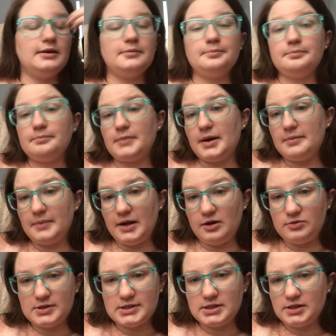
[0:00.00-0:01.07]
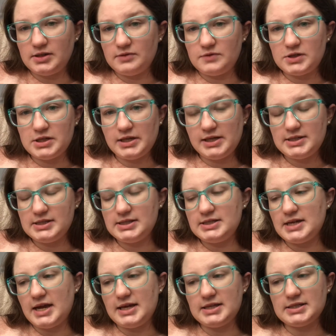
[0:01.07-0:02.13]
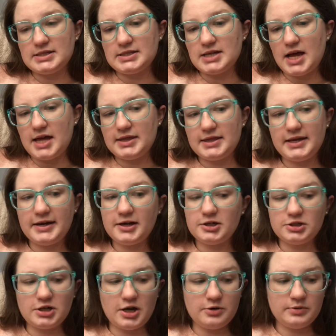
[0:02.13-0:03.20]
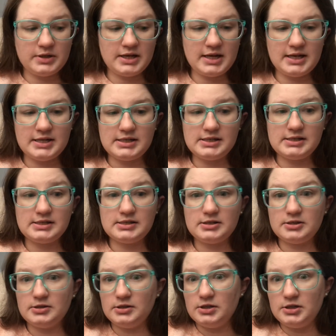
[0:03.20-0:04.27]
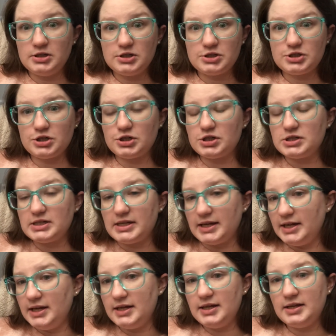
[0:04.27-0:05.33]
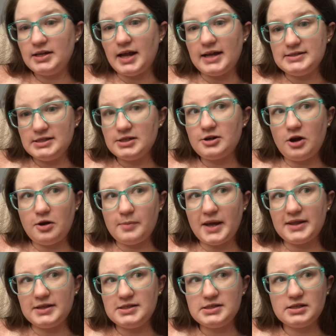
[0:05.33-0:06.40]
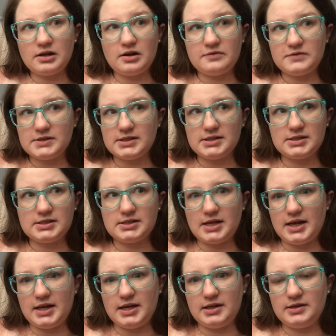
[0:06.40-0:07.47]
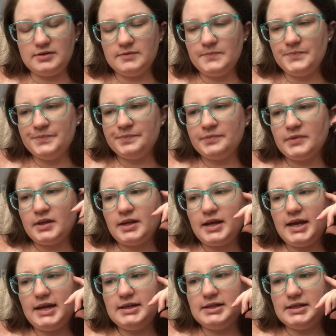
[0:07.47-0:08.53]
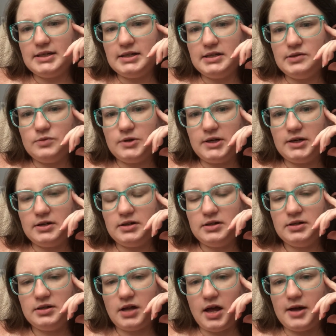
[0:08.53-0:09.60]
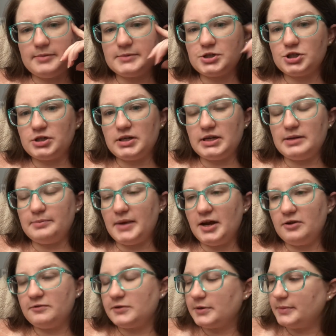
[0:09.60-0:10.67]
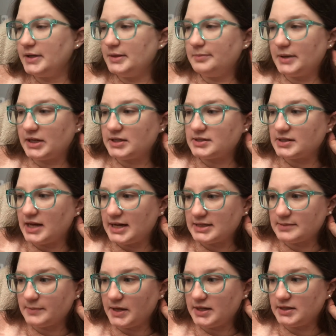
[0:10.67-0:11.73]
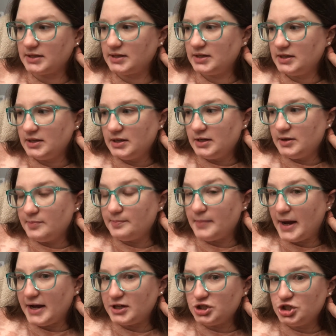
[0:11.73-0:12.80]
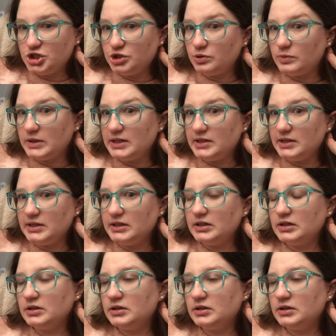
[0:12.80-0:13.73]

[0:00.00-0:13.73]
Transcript: my mail was delivered again today. It's not there. No one has turned it in. I did call my leasing office and say, hey, did anyone turn any mail for me? Because last month my Chewy